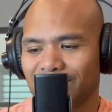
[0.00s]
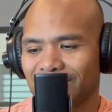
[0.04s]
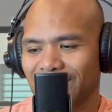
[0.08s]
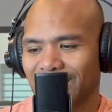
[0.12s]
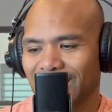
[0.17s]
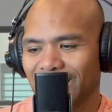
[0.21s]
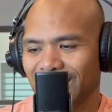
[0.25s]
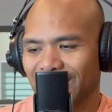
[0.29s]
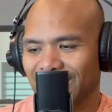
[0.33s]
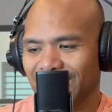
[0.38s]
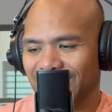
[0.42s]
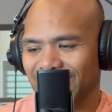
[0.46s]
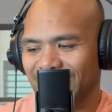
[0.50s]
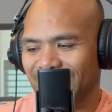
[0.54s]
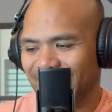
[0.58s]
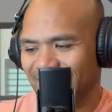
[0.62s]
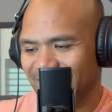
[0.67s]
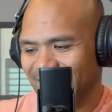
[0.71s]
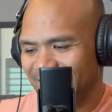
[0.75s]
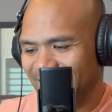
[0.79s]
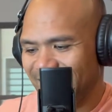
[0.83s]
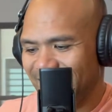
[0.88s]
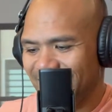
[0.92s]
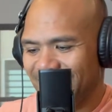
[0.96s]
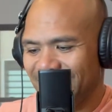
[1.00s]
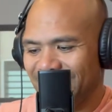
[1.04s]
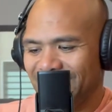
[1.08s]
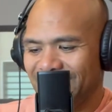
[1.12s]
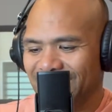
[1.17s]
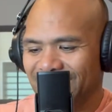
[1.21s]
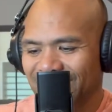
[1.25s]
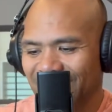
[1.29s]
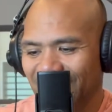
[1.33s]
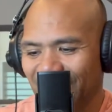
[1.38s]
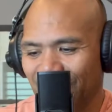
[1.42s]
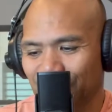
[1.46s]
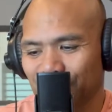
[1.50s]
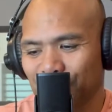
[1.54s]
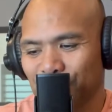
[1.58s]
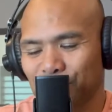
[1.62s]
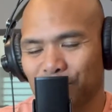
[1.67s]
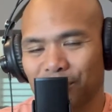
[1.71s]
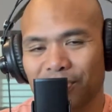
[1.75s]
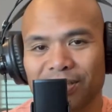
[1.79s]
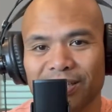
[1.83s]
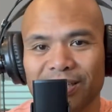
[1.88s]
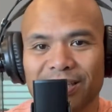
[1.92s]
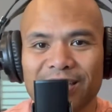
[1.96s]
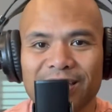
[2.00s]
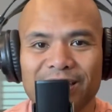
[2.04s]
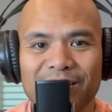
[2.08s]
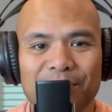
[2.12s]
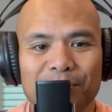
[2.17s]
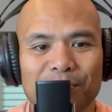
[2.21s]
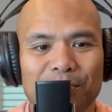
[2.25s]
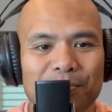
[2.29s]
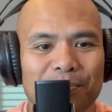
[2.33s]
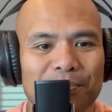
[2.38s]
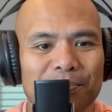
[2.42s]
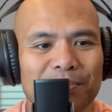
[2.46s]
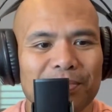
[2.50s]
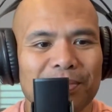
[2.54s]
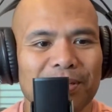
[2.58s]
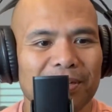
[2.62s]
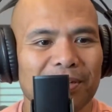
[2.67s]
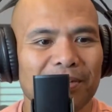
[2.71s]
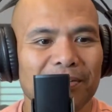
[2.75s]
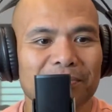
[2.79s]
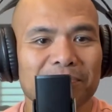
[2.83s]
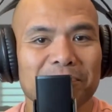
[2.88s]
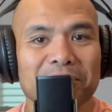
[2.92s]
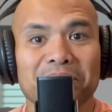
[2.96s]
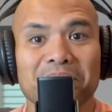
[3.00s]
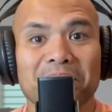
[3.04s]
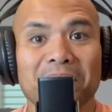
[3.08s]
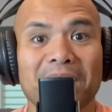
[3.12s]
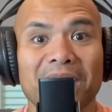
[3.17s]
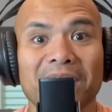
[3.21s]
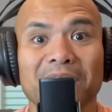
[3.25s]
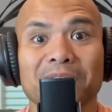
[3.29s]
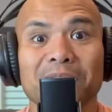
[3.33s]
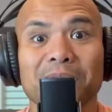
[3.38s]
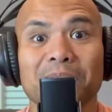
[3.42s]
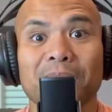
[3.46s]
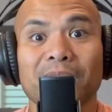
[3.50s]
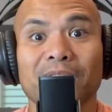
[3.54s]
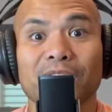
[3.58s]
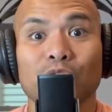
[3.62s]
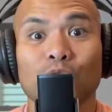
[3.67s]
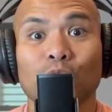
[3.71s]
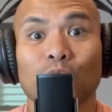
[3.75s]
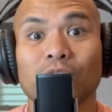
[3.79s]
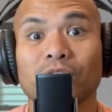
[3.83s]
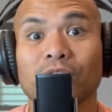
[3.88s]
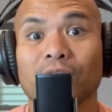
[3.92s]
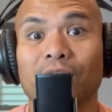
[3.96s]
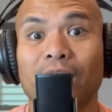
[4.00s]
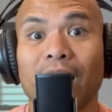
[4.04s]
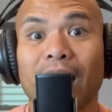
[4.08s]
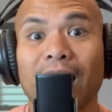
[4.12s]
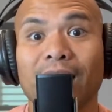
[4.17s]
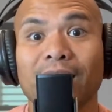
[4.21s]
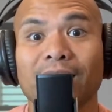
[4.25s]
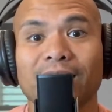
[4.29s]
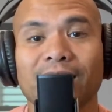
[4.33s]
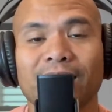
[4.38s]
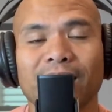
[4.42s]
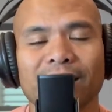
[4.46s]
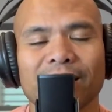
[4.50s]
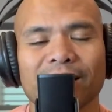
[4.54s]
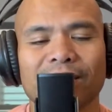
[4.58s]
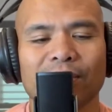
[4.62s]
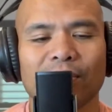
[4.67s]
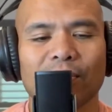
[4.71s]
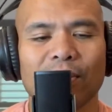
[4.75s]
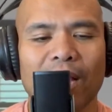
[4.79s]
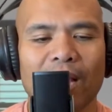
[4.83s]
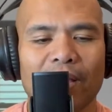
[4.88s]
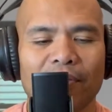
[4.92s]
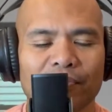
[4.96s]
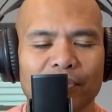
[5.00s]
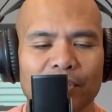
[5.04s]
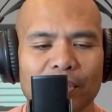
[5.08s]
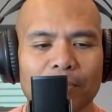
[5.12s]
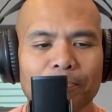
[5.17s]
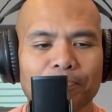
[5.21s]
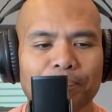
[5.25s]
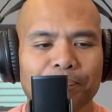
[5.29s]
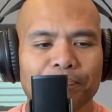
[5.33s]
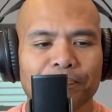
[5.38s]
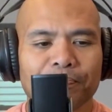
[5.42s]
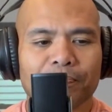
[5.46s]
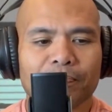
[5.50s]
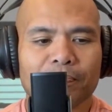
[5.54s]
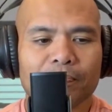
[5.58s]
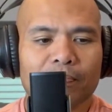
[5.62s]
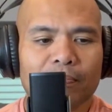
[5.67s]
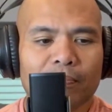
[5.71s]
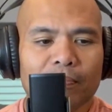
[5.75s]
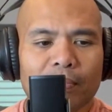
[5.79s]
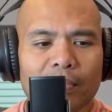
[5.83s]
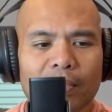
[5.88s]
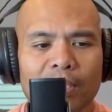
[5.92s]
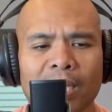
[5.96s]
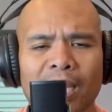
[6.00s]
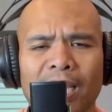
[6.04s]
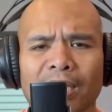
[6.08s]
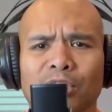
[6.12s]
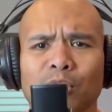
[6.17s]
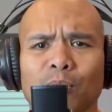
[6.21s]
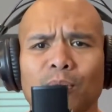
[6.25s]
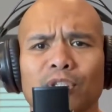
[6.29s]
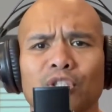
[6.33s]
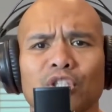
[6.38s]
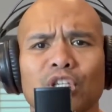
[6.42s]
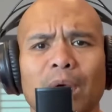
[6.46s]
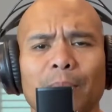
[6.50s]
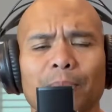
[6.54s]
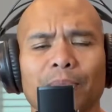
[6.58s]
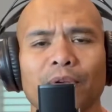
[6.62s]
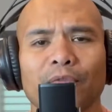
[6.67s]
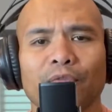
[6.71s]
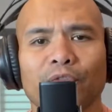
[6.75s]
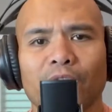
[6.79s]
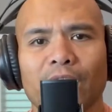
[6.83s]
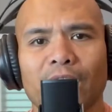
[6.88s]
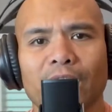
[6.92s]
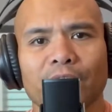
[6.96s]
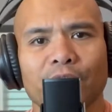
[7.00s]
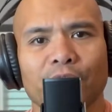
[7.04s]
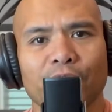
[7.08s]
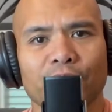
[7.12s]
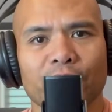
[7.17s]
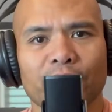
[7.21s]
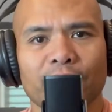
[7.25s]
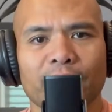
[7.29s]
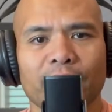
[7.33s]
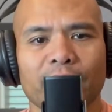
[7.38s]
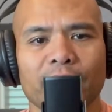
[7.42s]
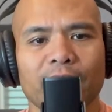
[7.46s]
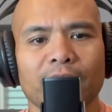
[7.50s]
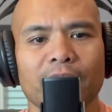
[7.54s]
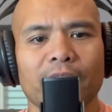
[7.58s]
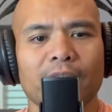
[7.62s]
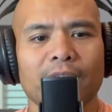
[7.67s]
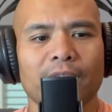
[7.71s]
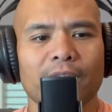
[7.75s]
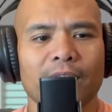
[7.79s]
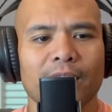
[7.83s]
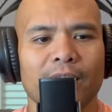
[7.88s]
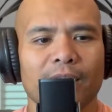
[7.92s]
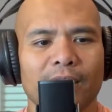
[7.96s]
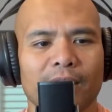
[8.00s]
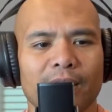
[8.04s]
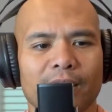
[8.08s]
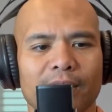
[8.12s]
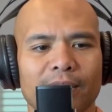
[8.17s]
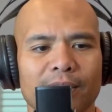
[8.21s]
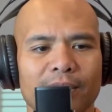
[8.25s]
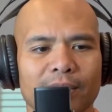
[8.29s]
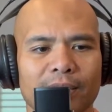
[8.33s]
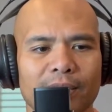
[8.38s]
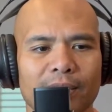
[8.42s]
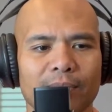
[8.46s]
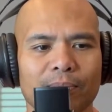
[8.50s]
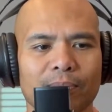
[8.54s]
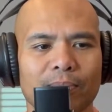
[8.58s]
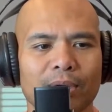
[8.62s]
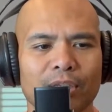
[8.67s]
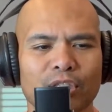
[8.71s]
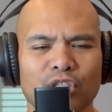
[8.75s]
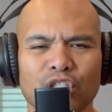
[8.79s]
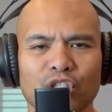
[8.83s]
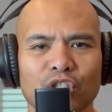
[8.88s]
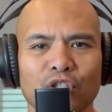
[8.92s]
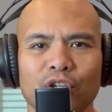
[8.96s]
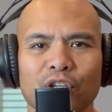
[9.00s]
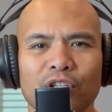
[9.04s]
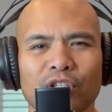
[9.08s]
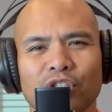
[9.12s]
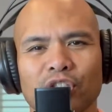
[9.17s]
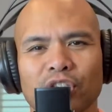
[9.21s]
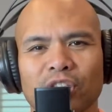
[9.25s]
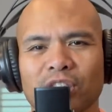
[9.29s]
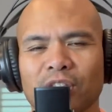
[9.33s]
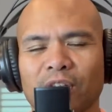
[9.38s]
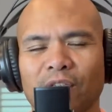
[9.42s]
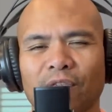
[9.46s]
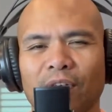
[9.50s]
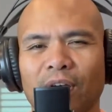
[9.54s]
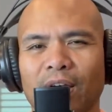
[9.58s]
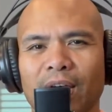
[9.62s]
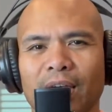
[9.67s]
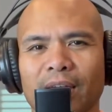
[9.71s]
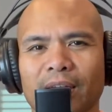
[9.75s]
and that was really you know my my choice of hats, and I still have some. I actually went shopping for a hat the other day, and um, I just couldn't justify